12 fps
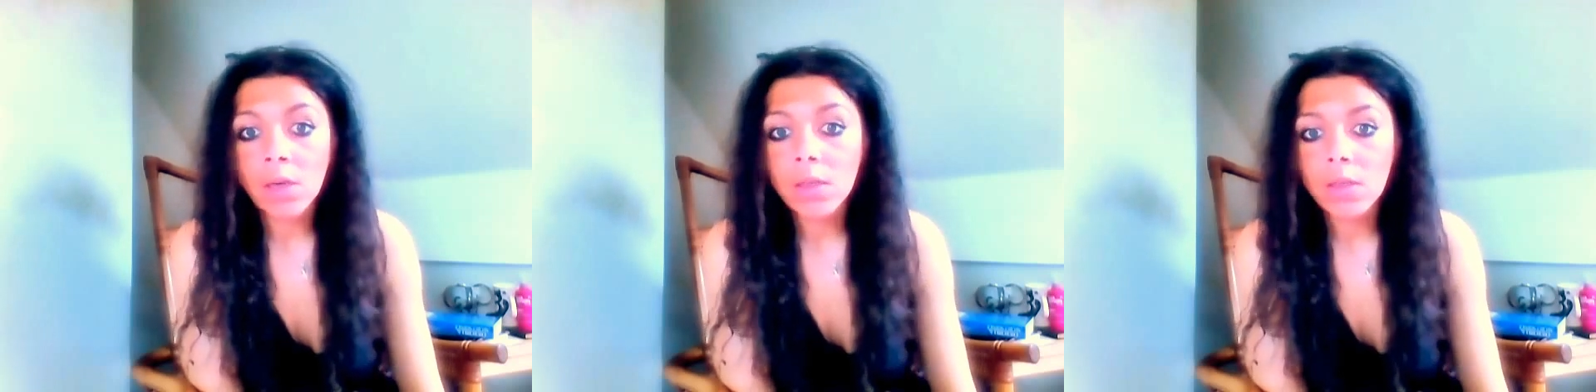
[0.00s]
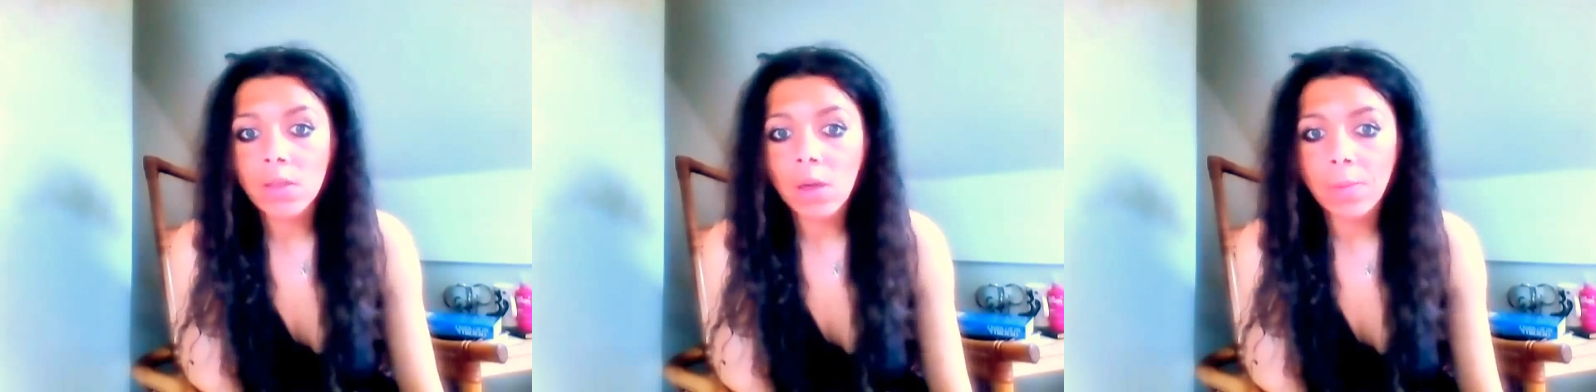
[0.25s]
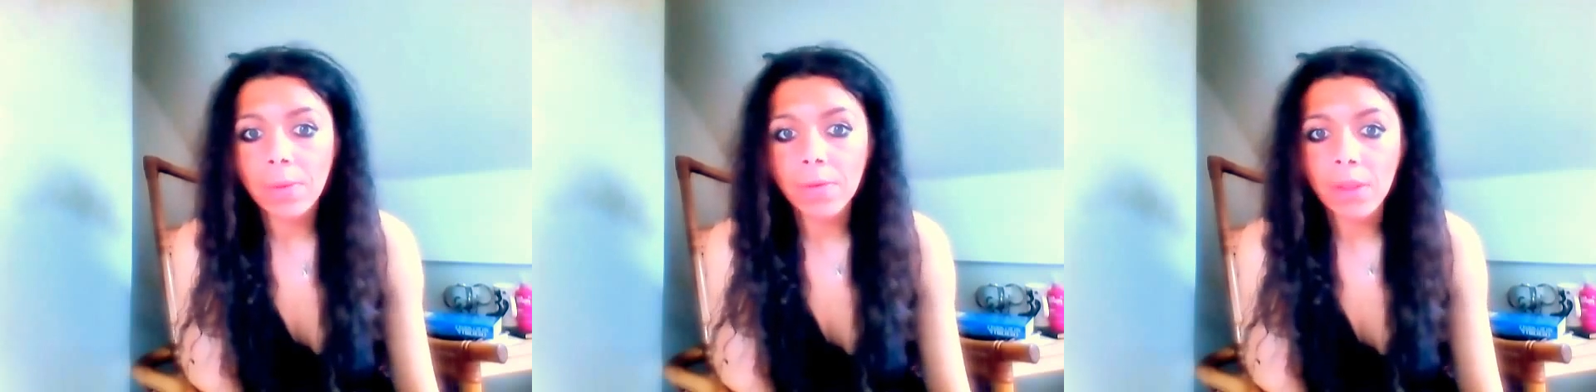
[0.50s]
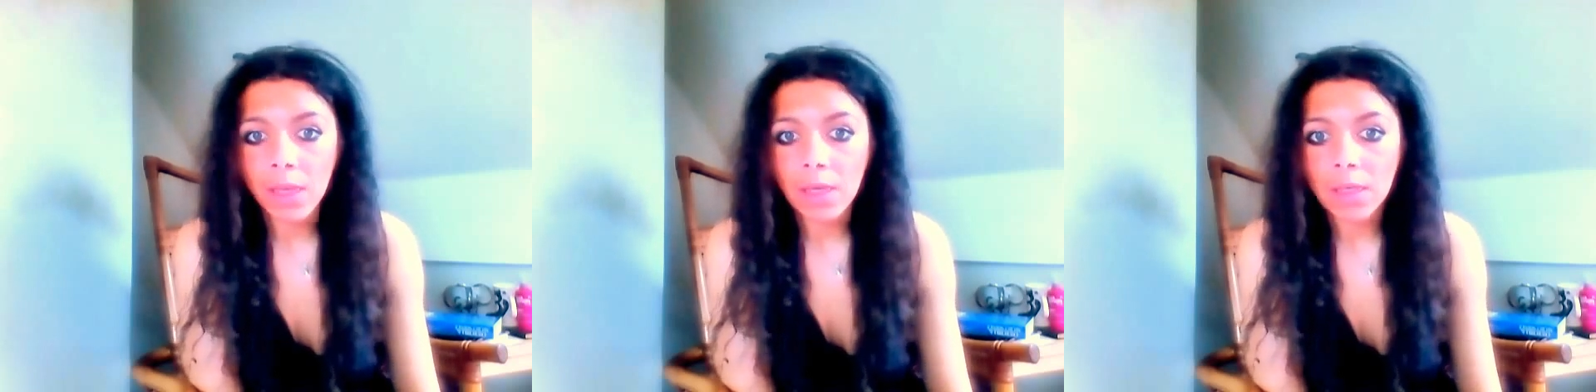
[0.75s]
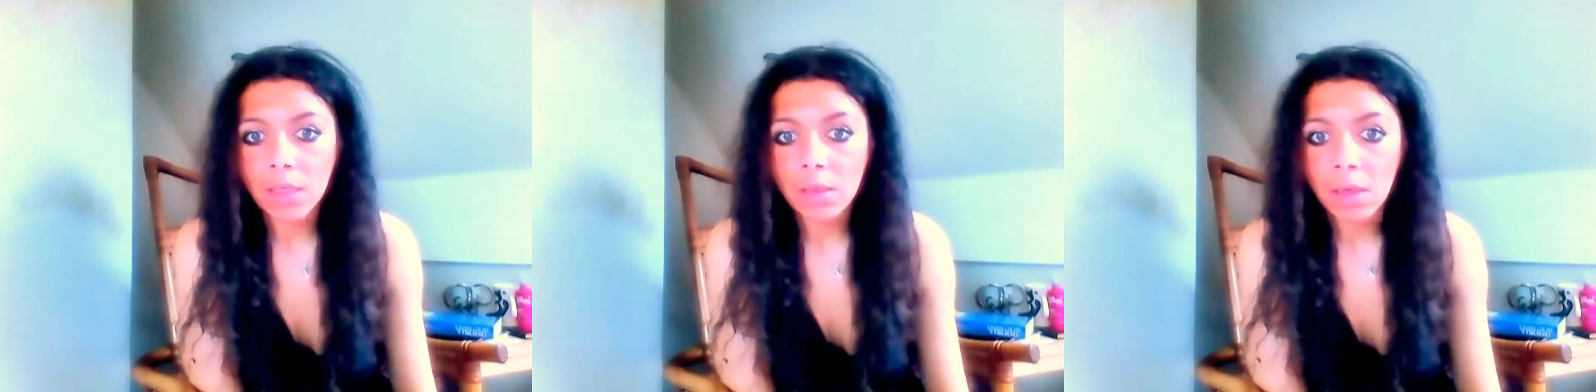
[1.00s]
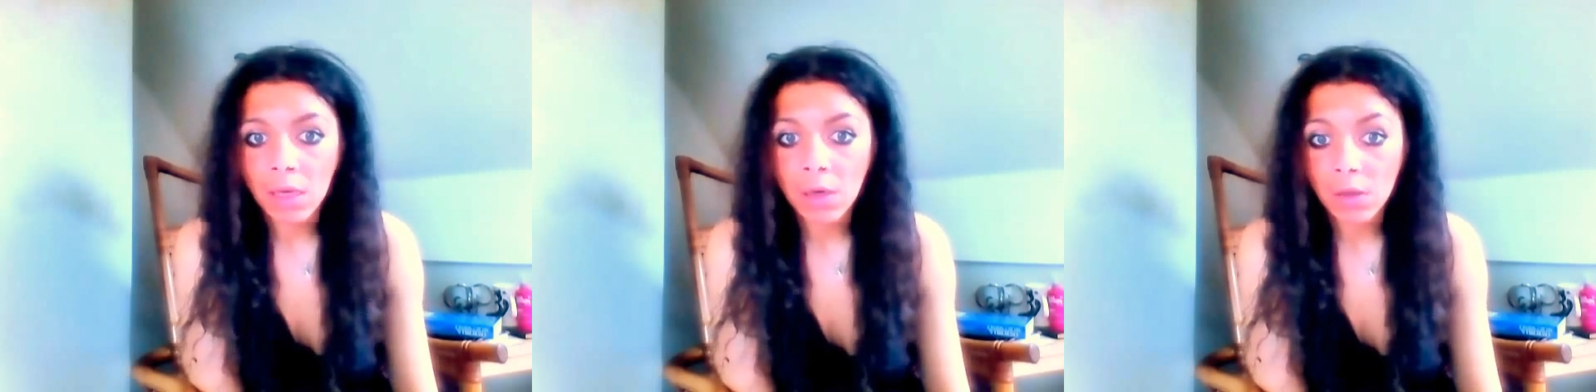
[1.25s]
but yeah, he could
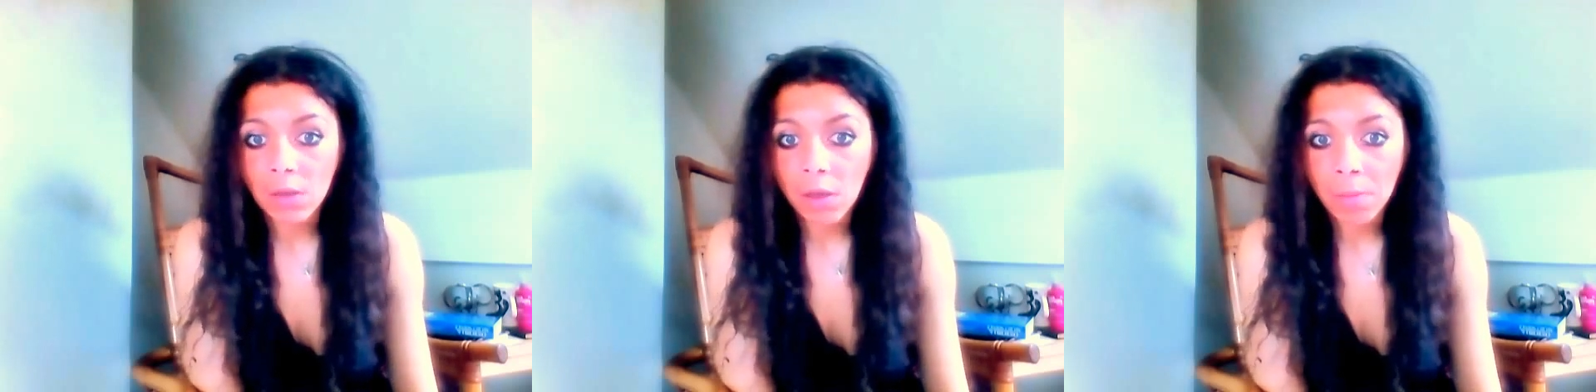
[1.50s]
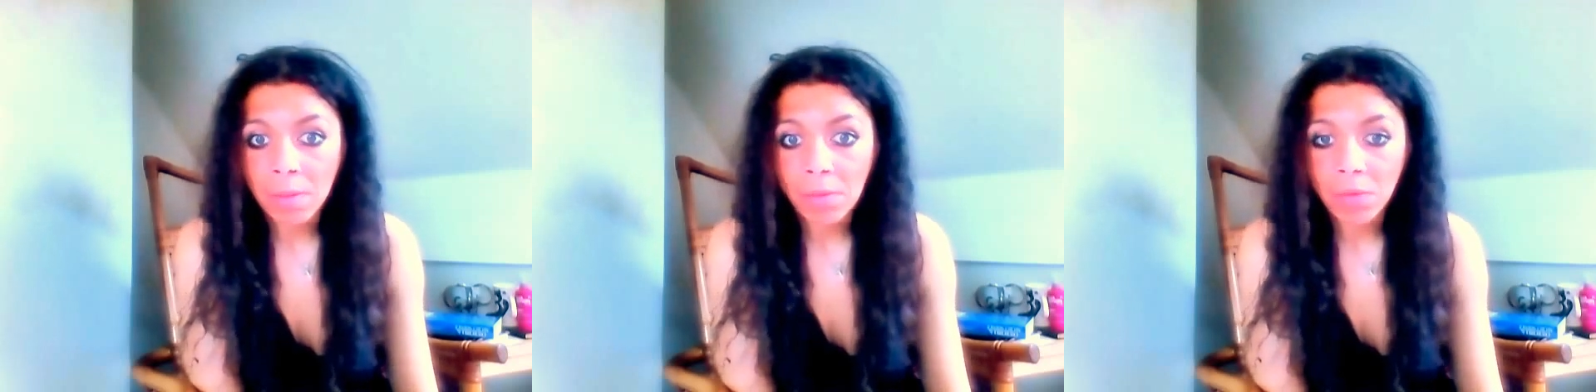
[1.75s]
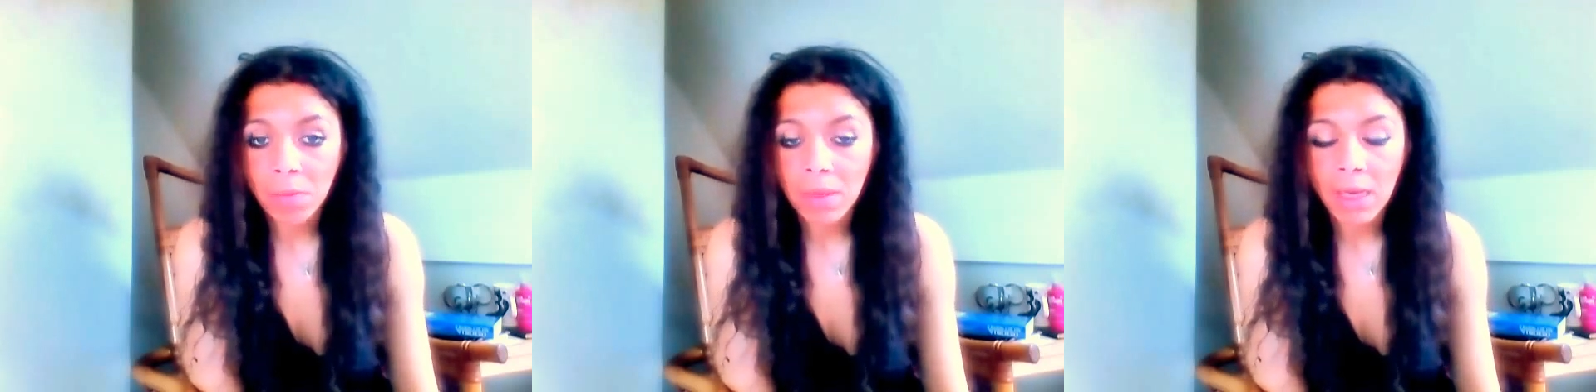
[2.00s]
stop things.